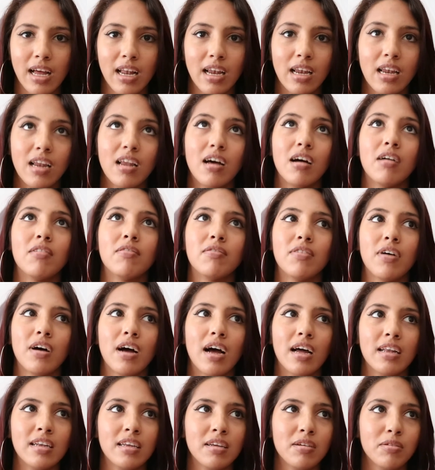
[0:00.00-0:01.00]
I love
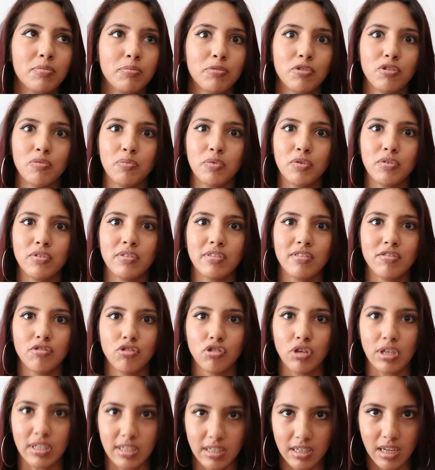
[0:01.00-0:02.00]
Honey just because
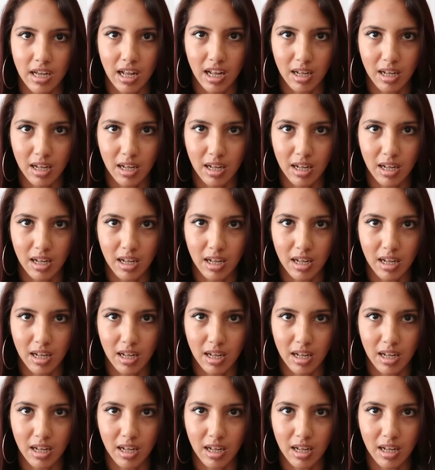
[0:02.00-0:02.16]
Jessica